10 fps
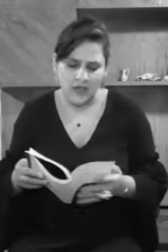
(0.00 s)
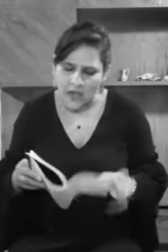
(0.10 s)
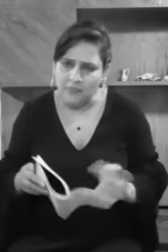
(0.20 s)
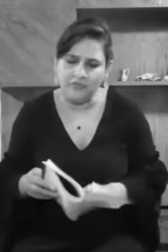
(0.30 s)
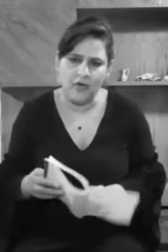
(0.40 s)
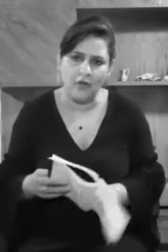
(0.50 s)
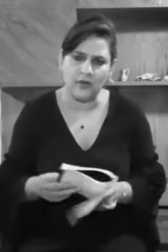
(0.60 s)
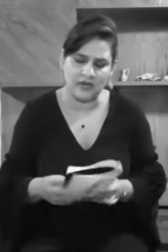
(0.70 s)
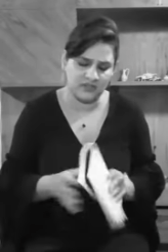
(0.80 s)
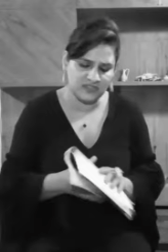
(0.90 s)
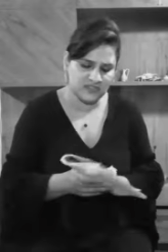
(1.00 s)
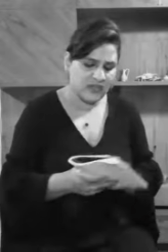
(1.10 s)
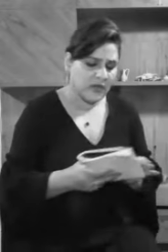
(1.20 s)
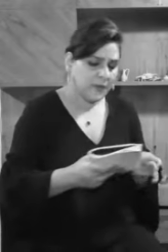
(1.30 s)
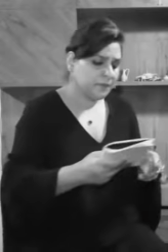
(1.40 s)
Come forward,
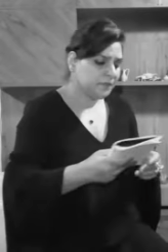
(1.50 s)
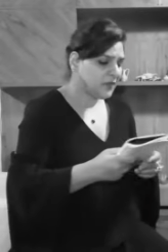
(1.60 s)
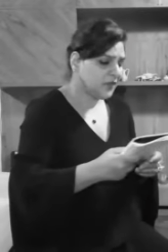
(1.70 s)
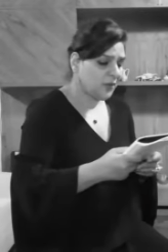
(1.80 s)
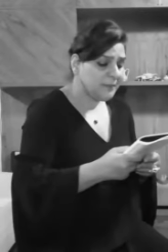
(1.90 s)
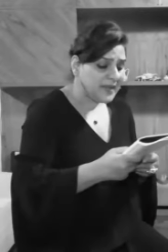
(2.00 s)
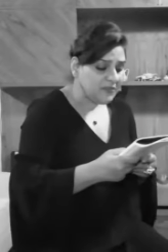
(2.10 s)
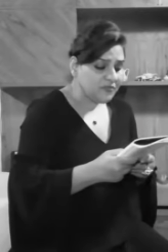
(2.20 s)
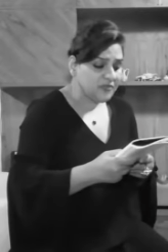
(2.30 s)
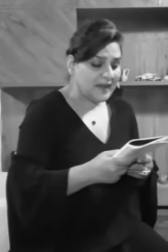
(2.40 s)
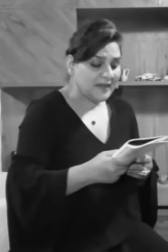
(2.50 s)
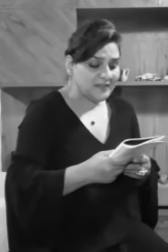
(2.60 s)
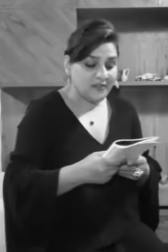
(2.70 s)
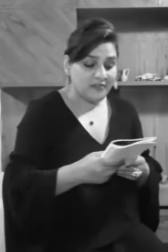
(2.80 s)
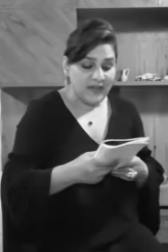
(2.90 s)
your many
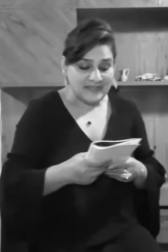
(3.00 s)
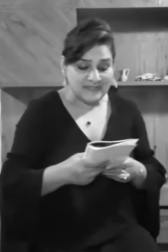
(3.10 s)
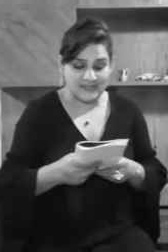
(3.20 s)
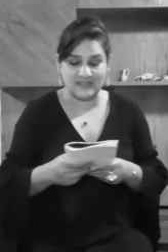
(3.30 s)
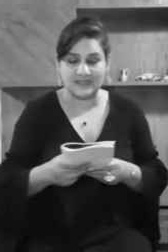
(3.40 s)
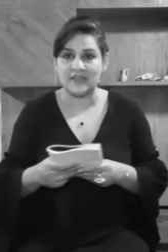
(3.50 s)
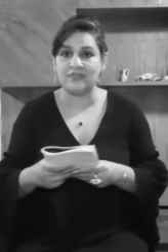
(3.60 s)
friends await.